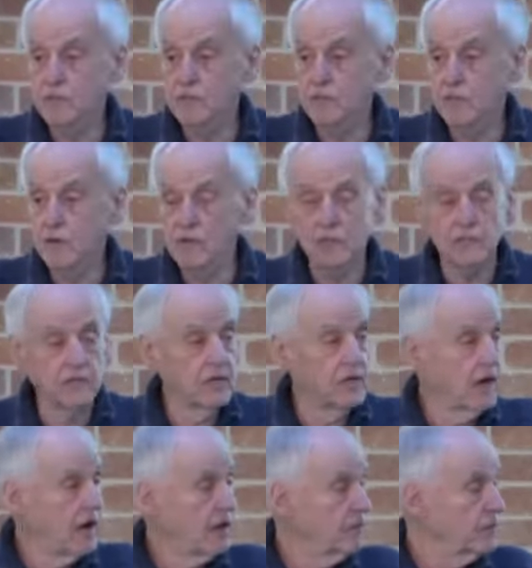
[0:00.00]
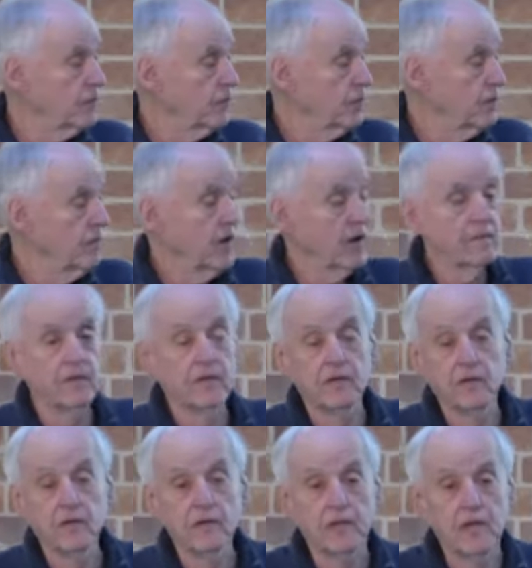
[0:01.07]
So when it said half full, it might have been
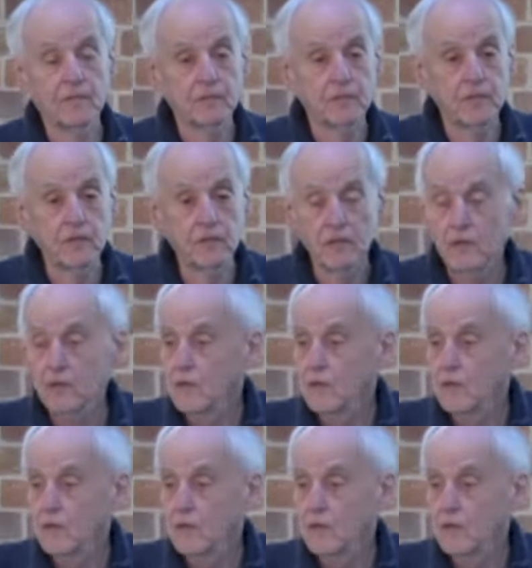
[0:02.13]
nearly empty.